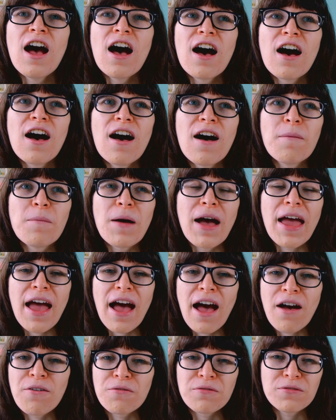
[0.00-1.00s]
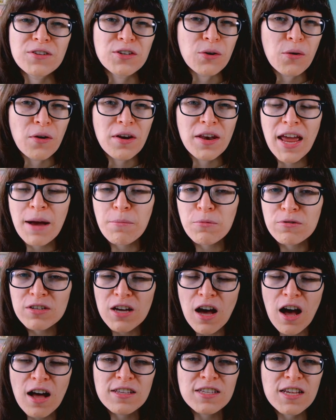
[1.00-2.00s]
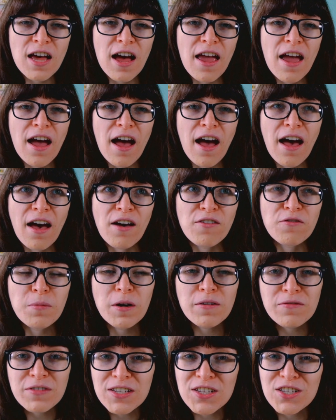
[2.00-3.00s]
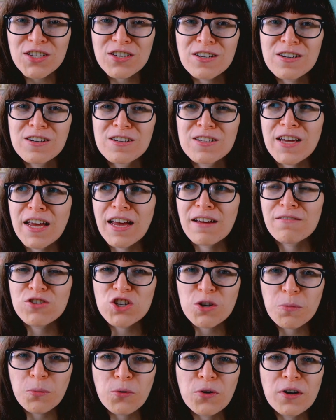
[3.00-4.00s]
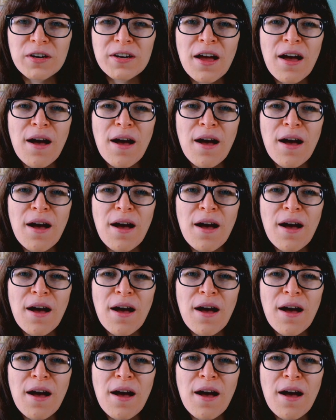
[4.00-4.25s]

I have, enamel dots, I have puffy stickers, I have chipboard,